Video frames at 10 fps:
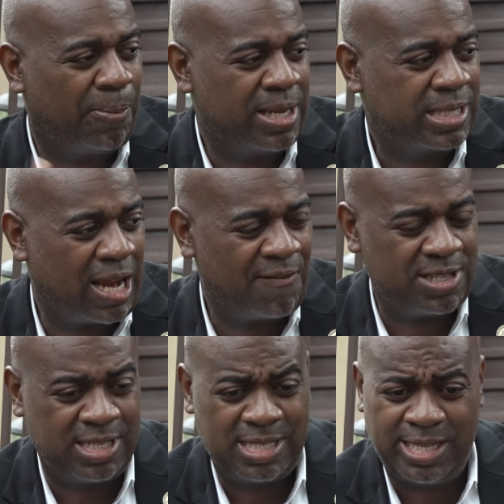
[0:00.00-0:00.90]
of press
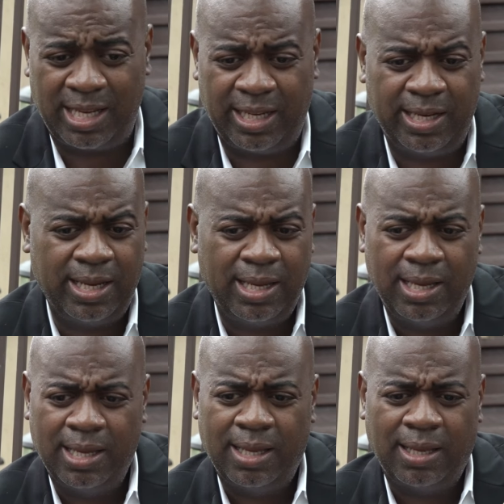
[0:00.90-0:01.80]
conferences telling
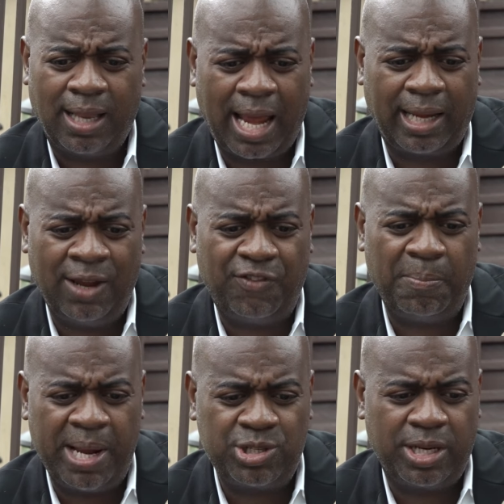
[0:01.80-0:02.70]
like
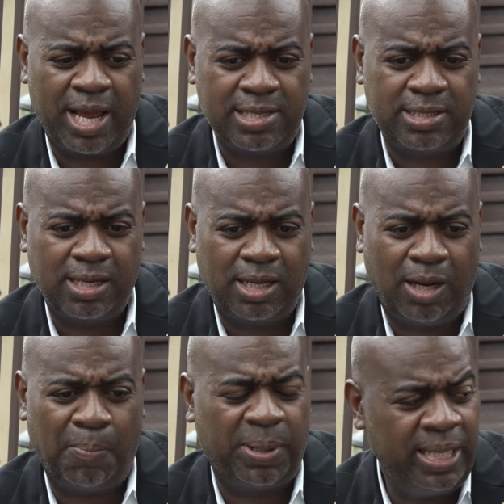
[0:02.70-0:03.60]
information that's
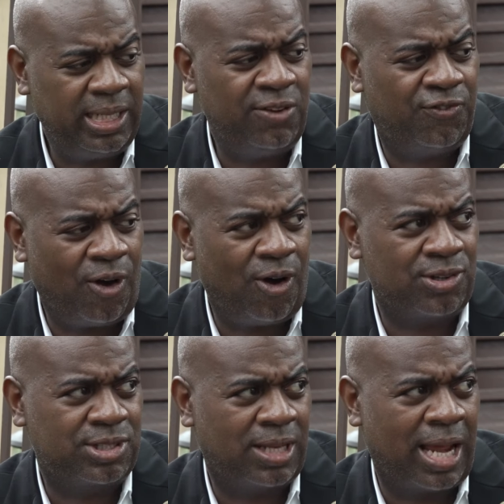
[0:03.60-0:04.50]
completely
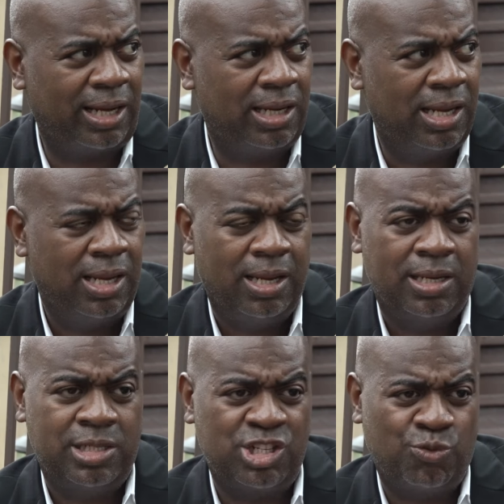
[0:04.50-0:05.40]
false. Like
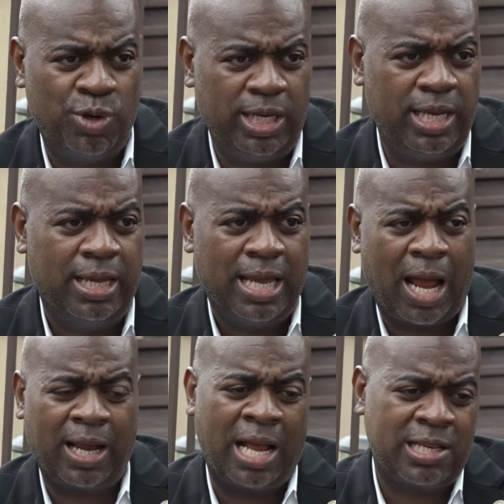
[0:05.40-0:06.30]
just really,
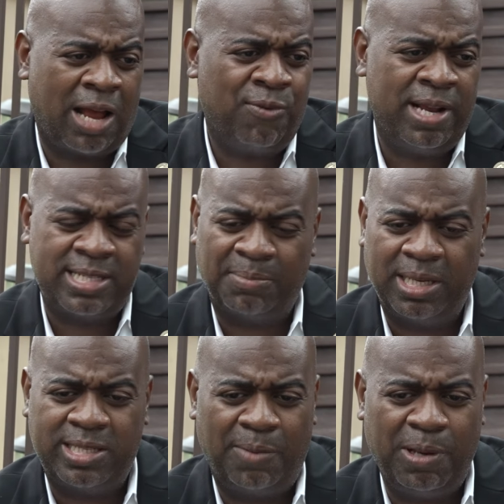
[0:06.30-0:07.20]
I, I, I read
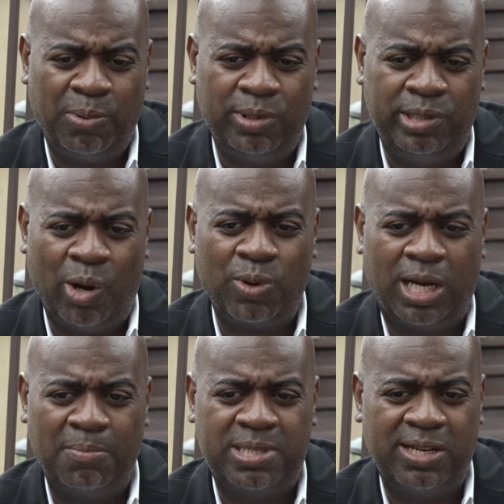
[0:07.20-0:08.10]
something telling people don't
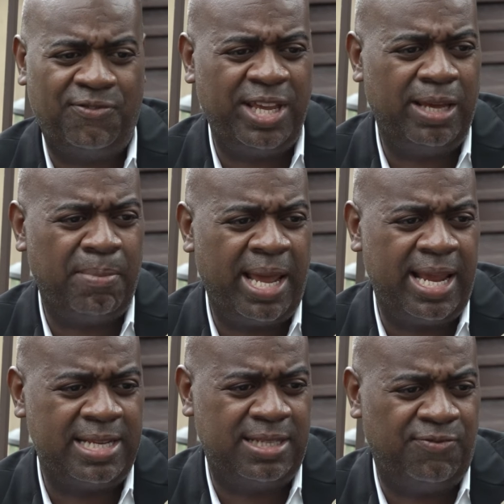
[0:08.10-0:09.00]
come to the
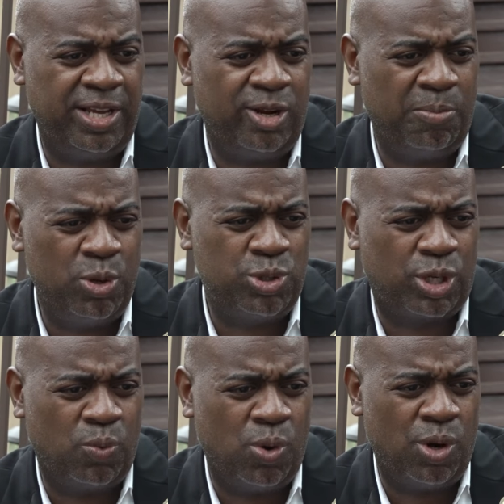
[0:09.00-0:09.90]
VMAs, the Video
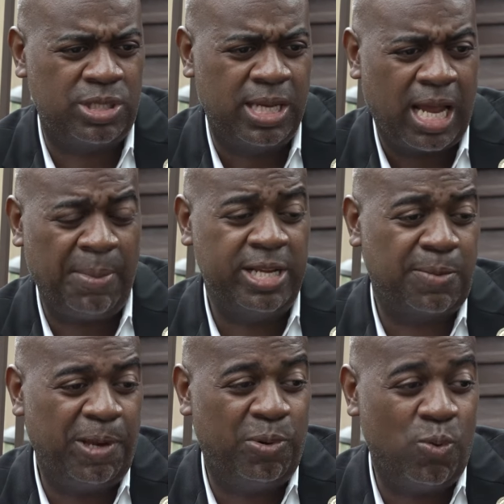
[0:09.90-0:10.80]
Music Awards. I mean, these
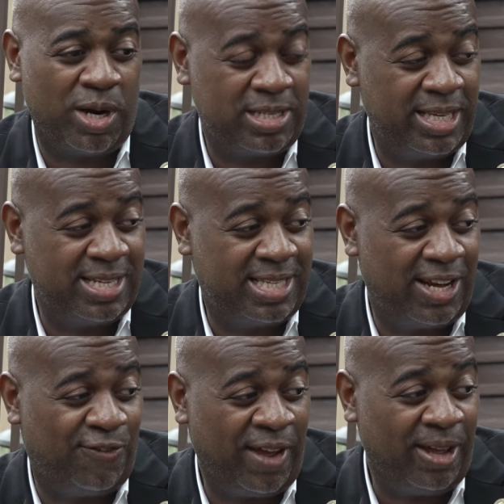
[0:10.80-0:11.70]
are people who want to see the
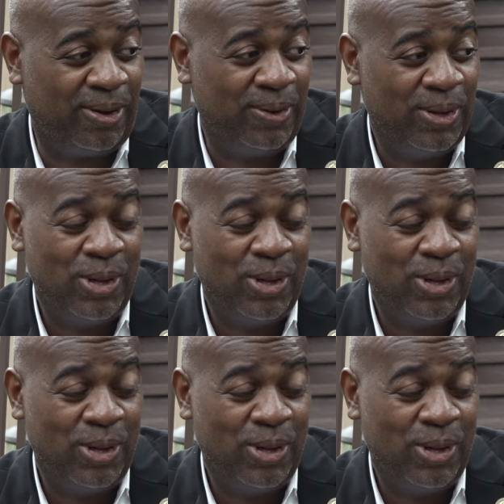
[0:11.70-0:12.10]
city fail